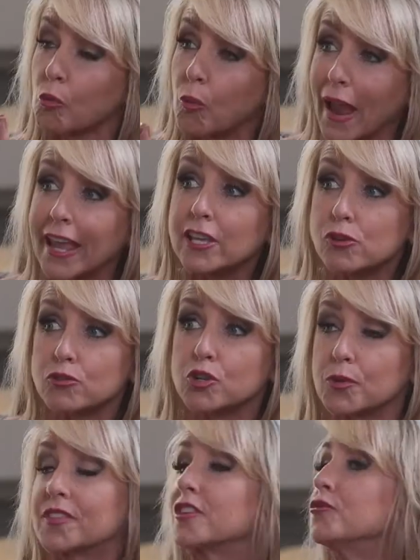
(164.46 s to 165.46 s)
way you
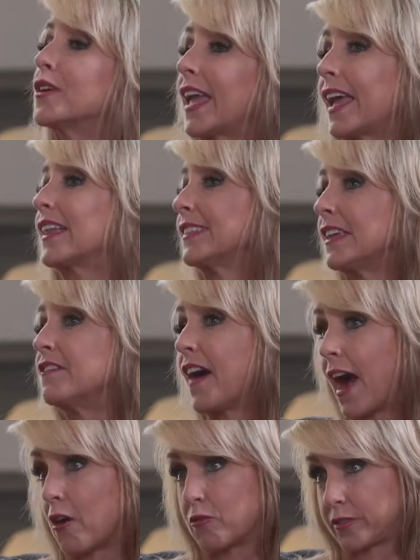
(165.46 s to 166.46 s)
do it that you can't leave
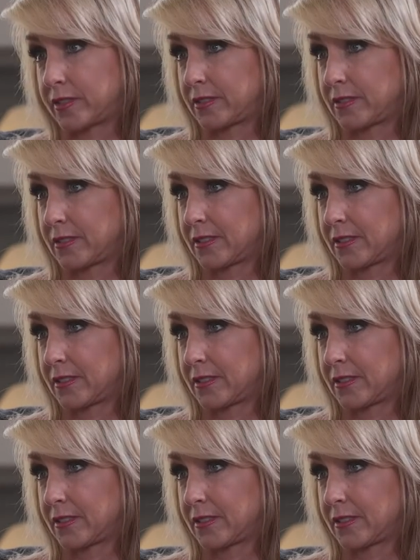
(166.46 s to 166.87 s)
out.